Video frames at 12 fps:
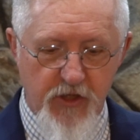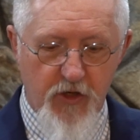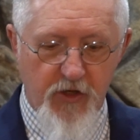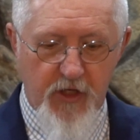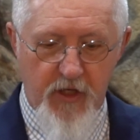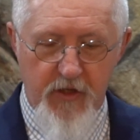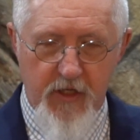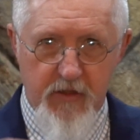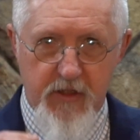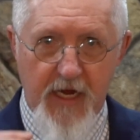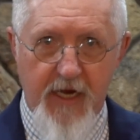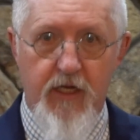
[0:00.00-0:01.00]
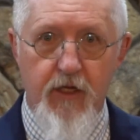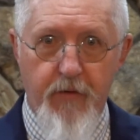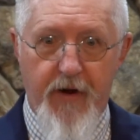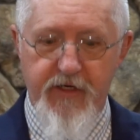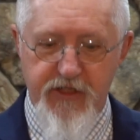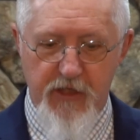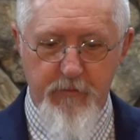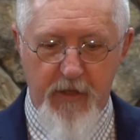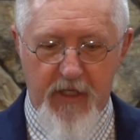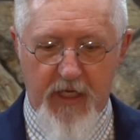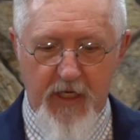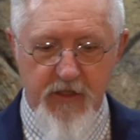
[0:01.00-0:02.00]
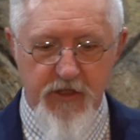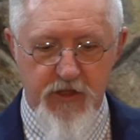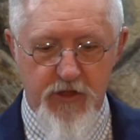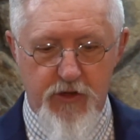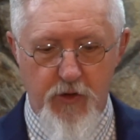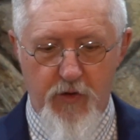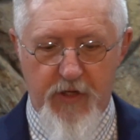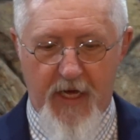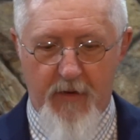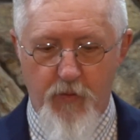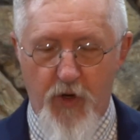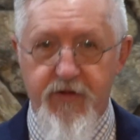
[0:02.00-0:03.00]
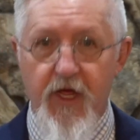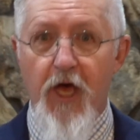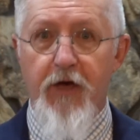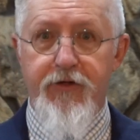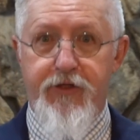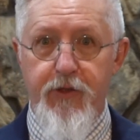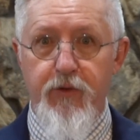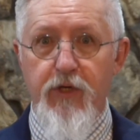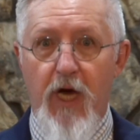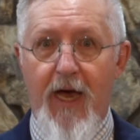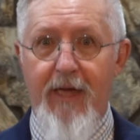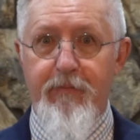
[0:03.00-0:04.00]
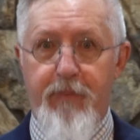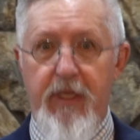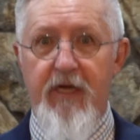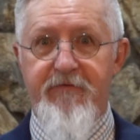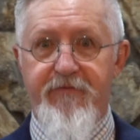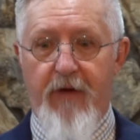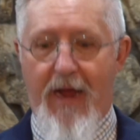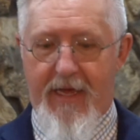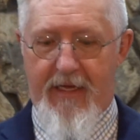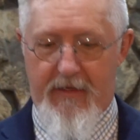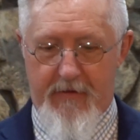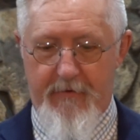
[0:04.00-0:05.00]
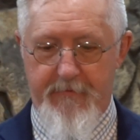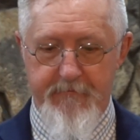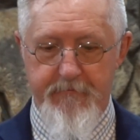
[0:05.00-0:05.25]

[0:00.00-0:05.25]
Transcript: or the, the declaration begins to them with, Do not be afraid.